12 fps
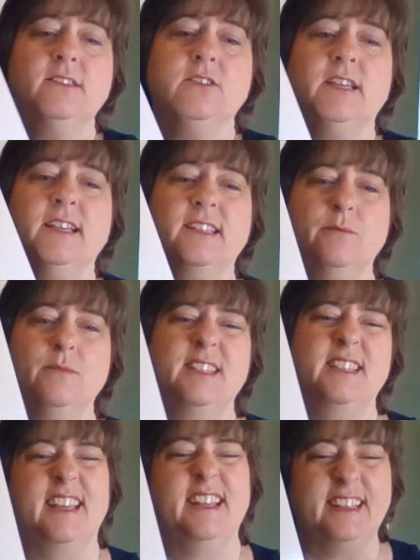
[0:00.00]
So he has some
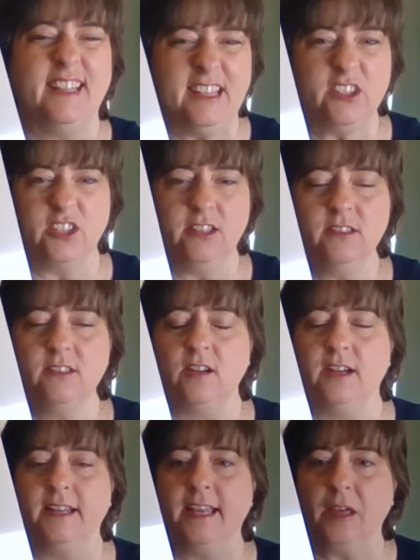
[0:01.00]
skin lesions
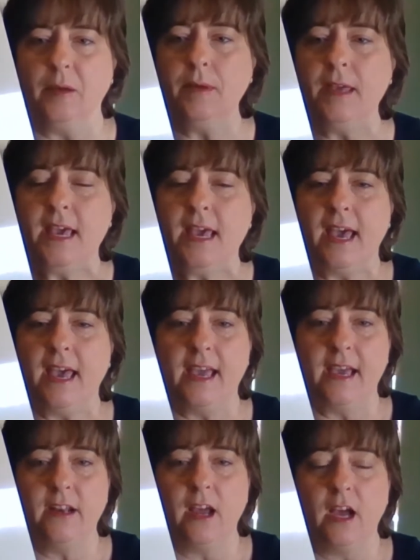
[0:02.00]
on him.
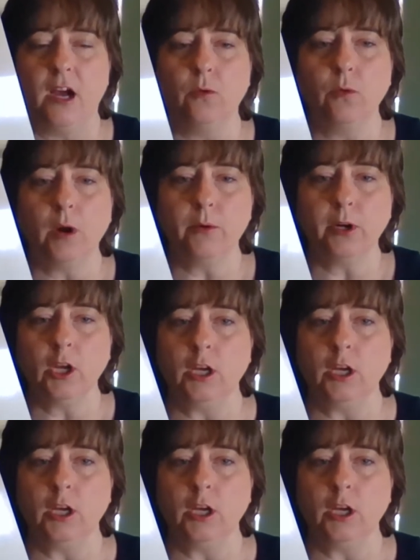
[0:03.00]
And Robert